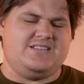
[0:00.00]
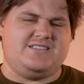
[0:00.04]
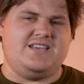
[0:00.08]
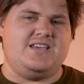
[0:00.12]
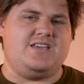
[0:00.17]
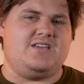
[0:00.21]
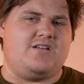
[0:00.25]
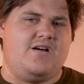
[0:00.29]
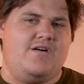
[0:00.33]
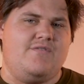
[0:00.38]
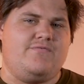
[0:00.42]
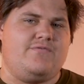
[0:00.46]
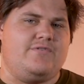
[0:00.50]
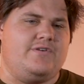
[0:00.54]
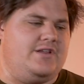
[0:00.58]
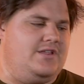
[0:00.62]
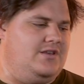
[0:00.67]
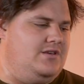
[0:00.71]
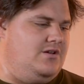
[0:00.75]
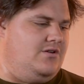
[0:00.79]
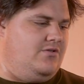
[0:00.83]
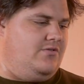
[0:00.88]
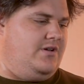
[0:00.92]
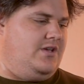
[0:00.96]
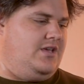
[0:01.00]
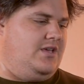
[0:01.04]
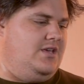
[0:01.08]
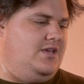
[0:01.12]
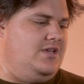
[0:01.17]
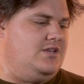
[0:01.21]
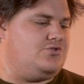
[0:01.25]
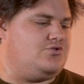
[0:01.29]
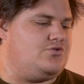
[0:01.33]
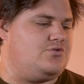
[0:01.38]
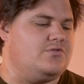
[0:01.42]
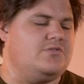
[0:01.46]
take comfort in knowing
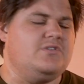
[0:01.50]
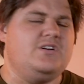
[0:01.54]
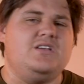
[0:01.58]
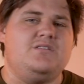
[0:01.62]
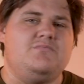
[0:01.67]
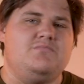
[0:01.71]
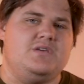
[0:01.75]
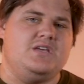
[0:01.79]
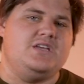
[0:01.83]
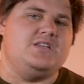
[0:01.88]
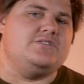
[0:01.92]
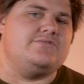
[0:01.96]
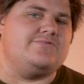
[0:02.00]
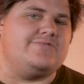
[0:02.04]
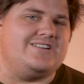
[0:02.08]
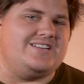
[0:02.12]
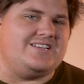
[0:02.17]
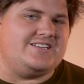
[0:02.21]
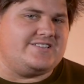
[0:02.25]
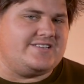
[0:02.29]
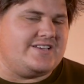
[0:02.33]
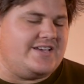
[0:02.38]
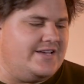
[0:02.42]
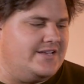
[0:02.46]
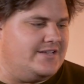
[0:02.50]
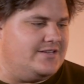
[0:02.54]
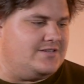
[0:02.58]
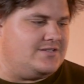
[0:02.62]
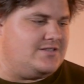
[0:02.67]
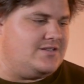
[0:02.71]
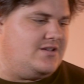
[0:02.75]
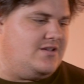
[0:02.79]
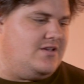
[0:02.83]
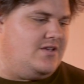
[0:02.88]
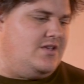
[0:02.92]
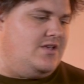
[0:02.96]
he truly means what he says.